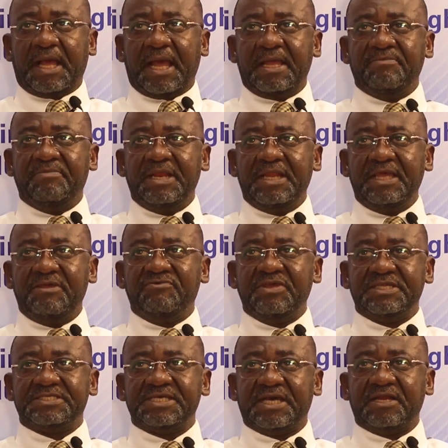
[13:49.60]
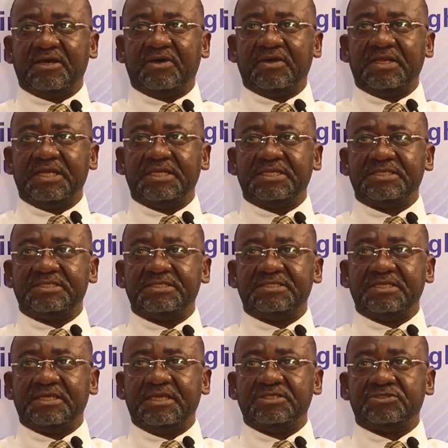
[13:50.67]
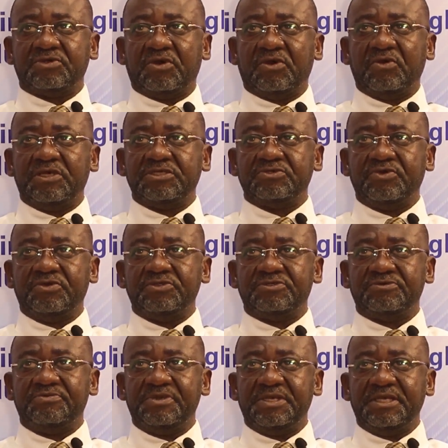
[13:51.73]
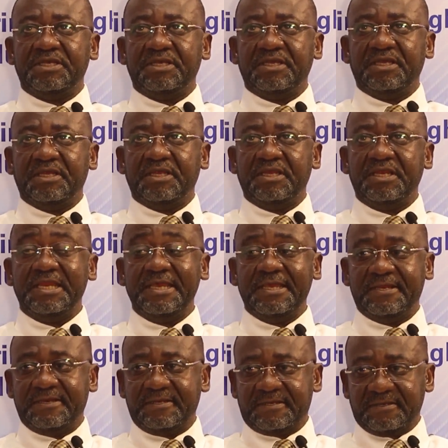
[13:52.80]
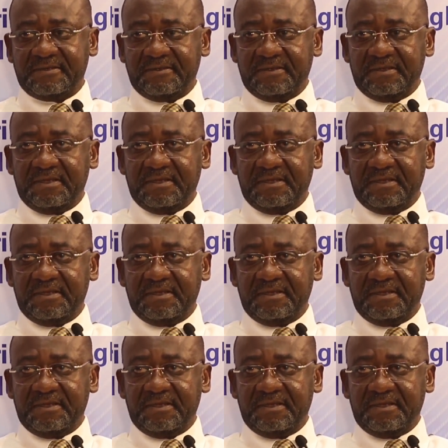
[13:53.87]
I believe internal audit is always going to be needed,